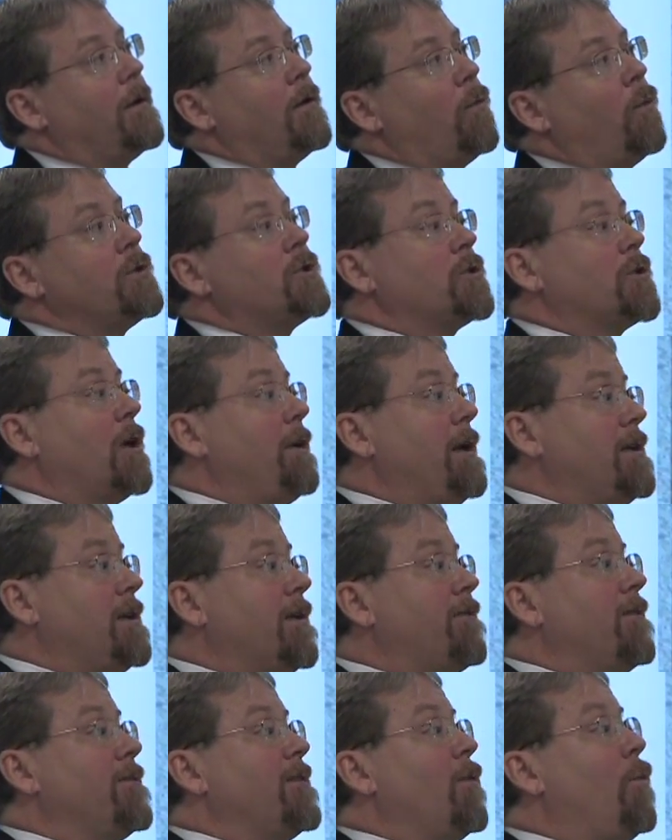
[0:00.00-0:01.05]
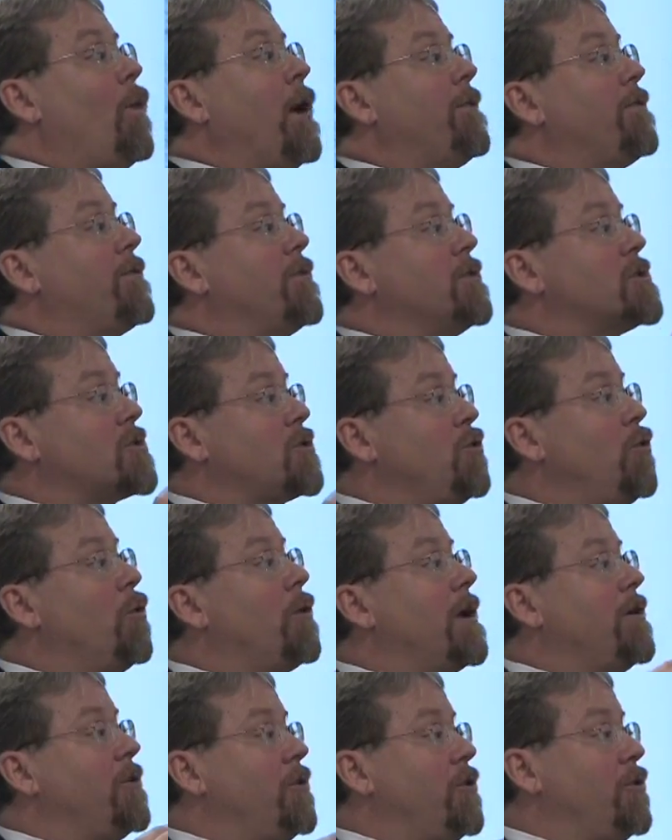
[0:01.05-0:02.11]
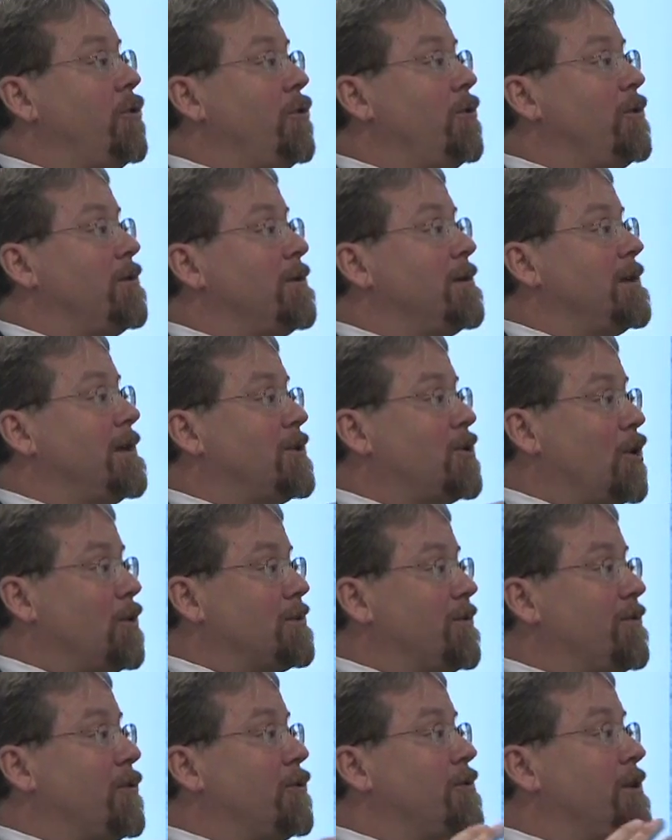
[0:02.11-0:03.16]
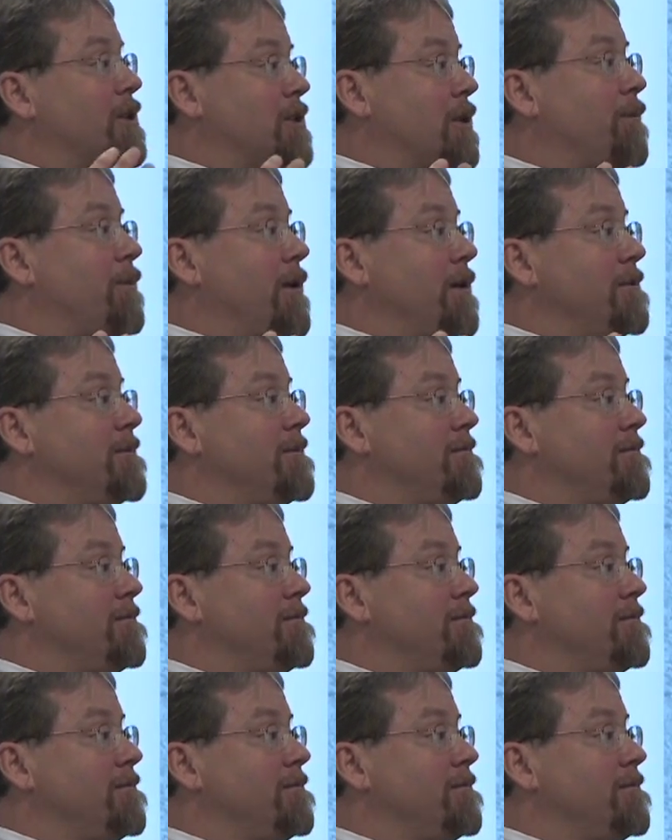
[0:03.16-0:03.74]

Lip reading: which is going to be different than what the school can do in terms of their discipline.